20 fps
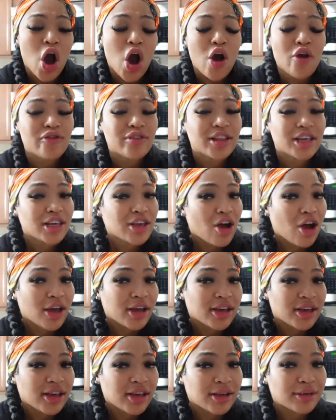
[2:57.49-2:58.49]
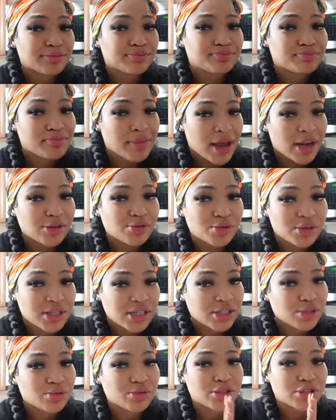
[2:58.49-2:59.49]
Hopefully y'all get matched with
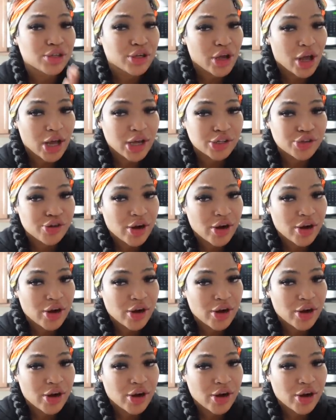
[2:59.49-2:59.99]
this one so y'all can